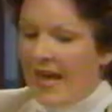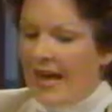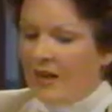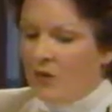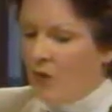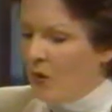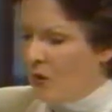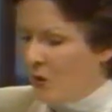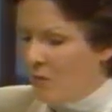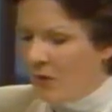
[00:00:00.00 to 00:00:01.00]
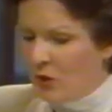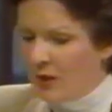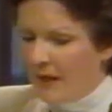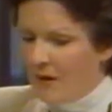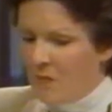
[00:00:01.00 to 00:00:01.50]
And you've also mentioned
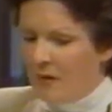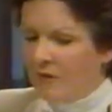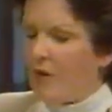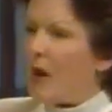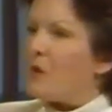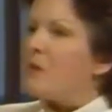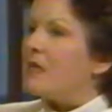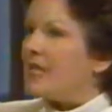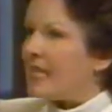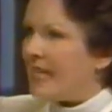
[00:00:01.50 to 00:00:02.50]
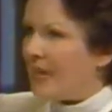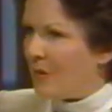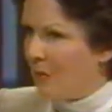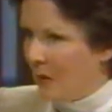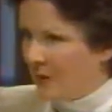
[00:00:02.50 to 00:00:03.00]
that environment is a key
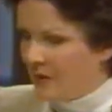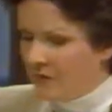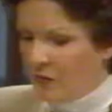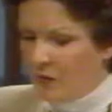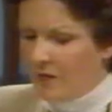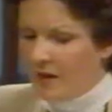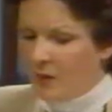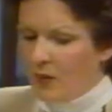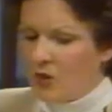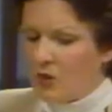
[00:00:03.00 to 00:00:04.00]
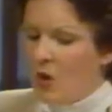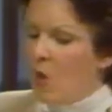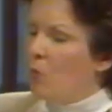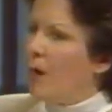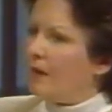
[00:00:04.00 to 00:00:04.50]
component of your evaluation.
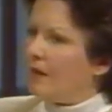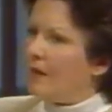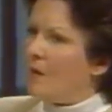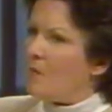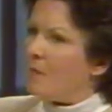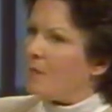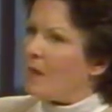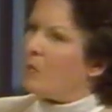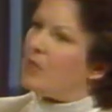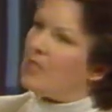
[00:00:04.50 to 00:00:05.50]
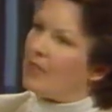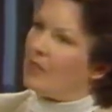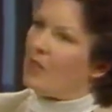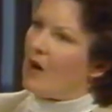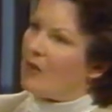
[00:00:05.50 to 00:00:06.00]
What in
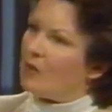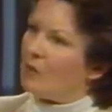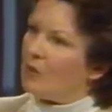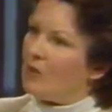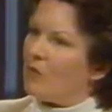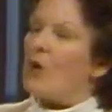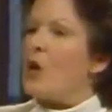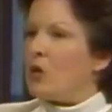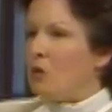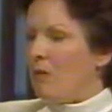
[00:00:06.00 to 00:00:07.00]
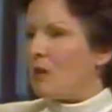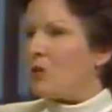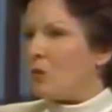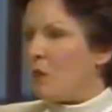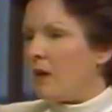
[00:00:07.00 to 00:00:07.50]
particular are you looking for? You
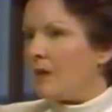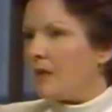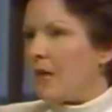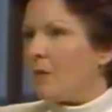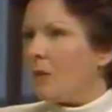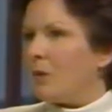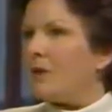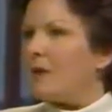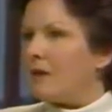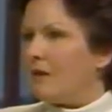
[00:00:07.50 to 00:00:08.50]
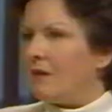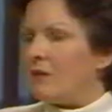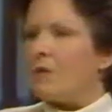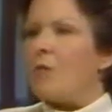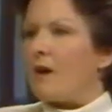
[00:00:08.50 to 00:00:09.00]
mentioned one example with
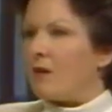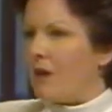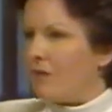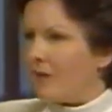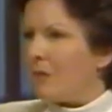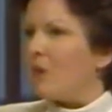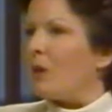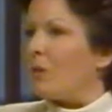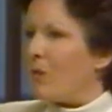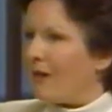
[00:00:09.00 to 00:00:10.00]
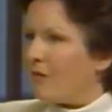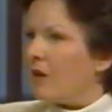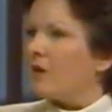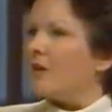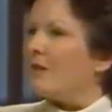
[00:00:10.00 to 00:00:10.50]
the brown coffee table on the brown
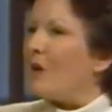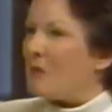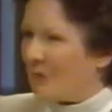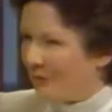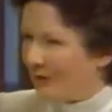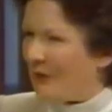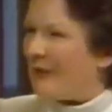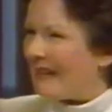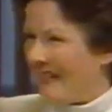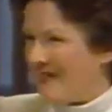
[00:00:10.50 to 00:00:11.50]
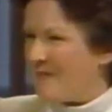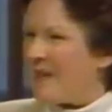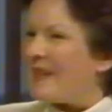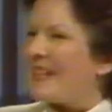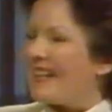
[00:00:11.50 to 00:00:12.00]
rug on the dark wood floor. What
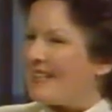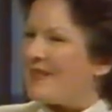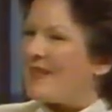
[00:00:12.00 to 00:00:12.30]
other kinds of